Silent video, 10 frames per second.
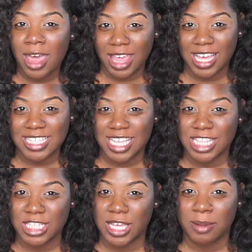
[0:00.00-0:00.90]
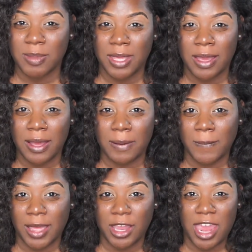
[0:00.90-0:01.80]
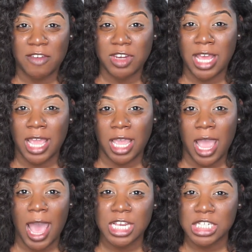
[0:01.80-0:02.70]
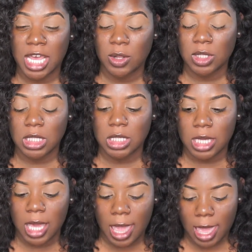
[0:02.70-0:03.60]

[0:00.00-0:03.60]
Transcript: Like I said, this is gonna be like your everyday eyeshadow look,